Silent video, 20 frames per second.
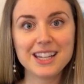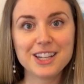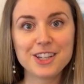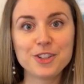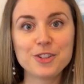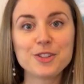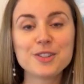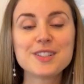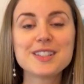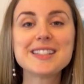
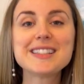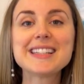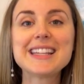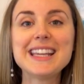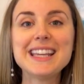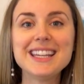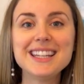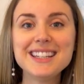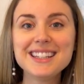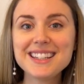your
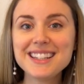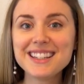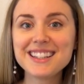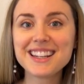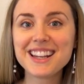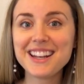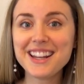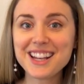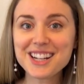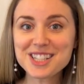skin
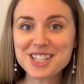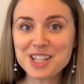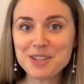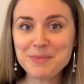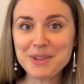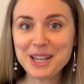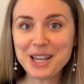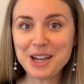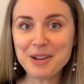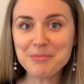can actually
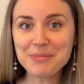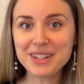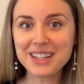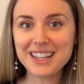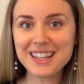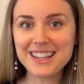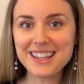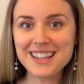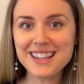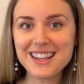become
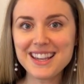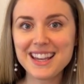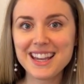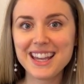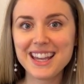leaky,